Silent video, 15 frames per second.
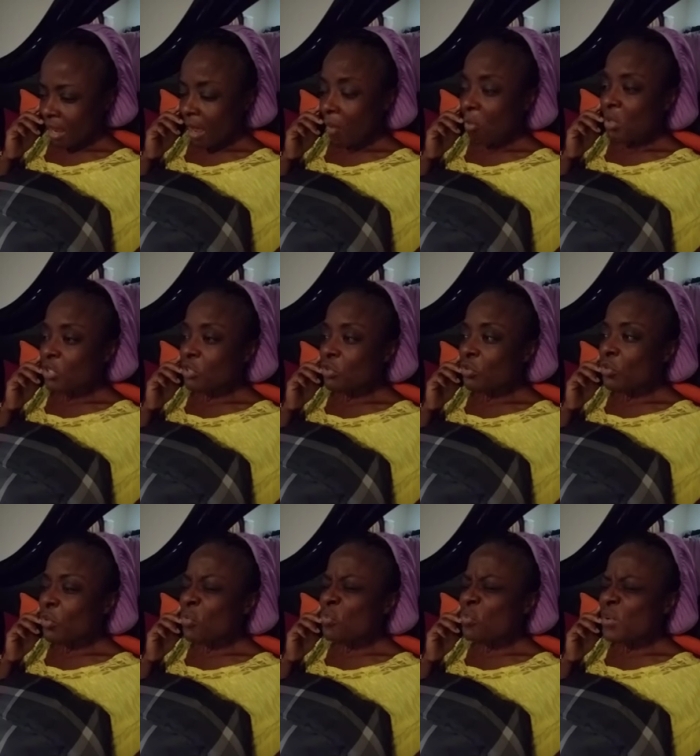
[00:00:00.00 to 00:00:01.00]
I want you
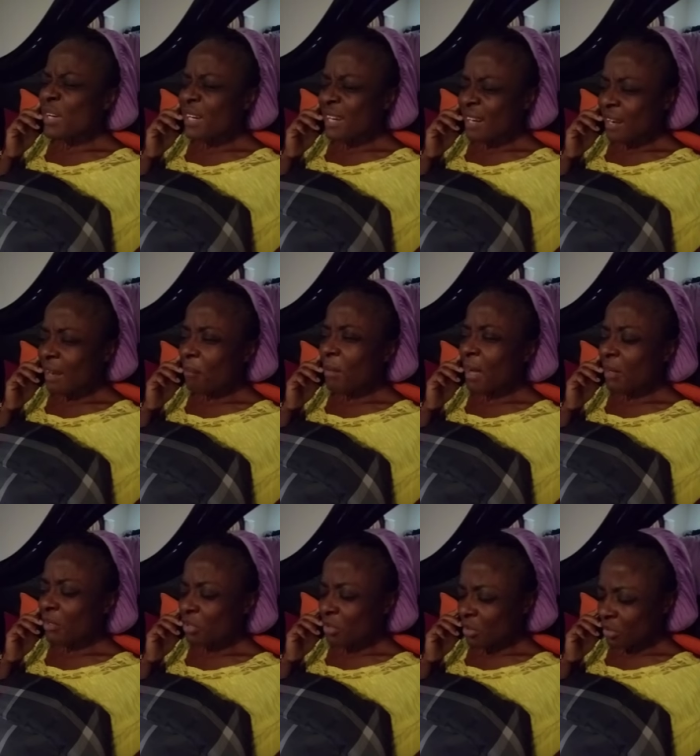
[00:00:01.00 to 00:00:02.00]
to really come
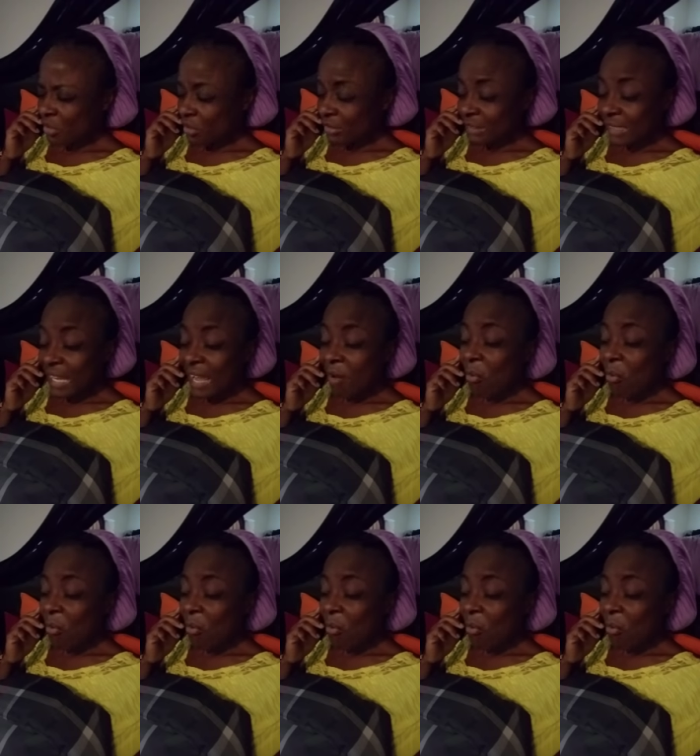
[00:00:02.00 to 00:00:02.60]
out of the closet.